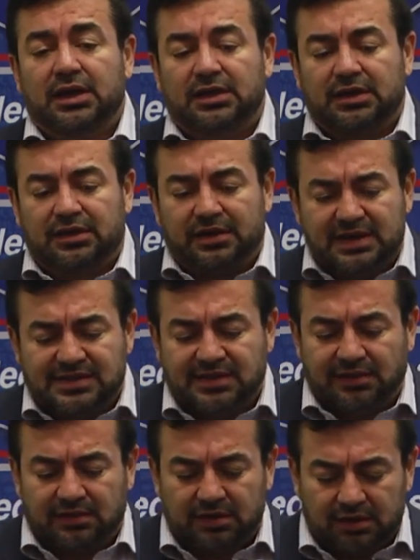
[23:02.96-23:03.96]
in the
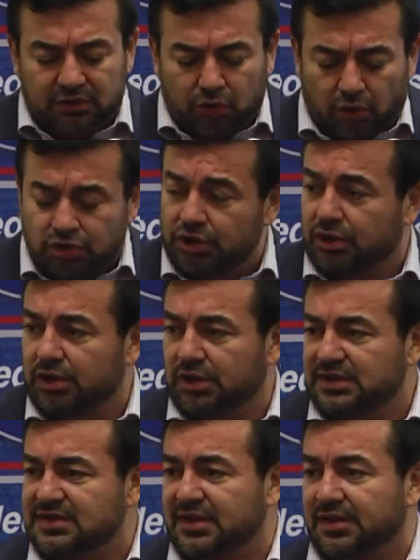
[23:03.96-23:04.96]
recent torture
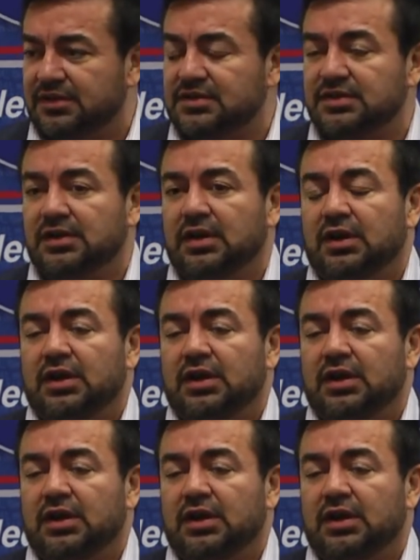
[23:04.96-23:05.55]
incidents,